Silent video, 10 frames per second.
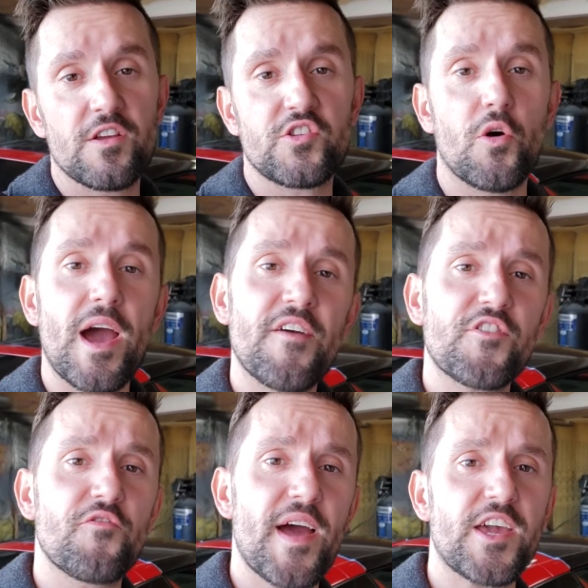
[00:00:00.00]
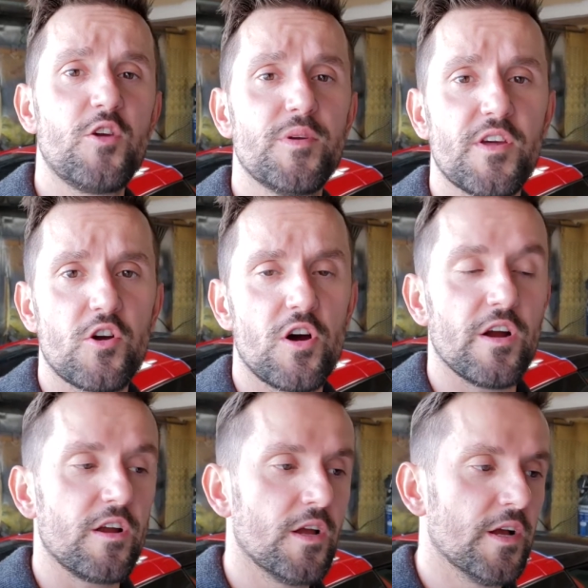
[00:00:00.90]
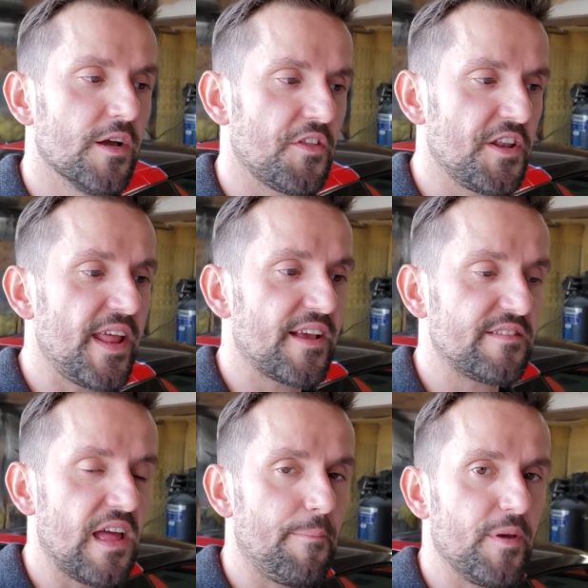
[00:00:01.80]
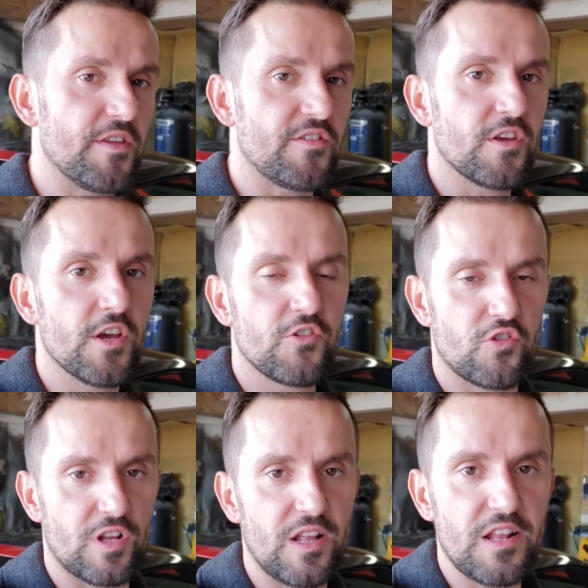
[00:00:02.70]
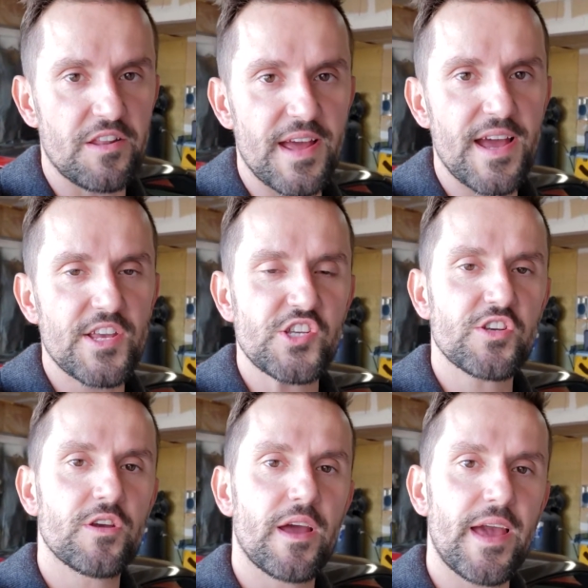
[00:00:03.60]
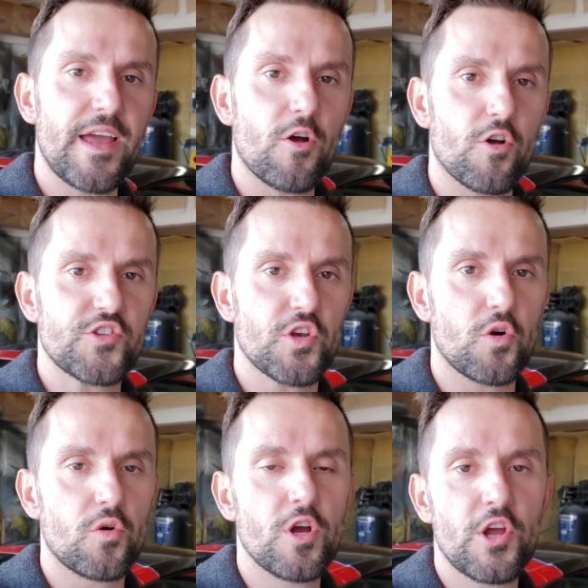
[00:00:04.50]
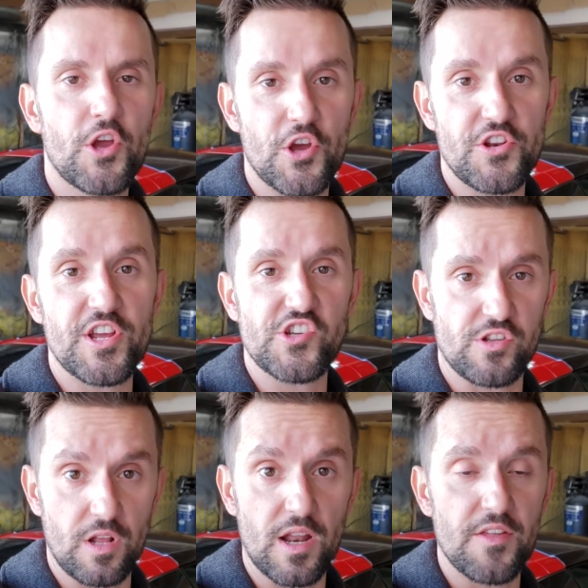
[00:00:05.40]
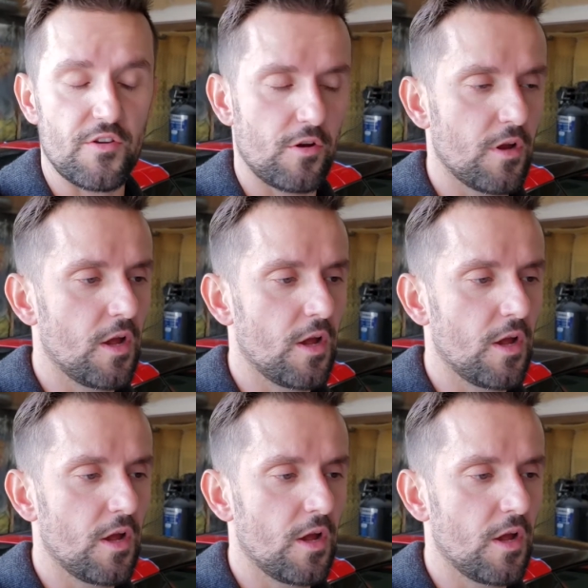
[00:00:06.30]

so after vacuuming the car, the next step is to clean the dash and also condition the leather.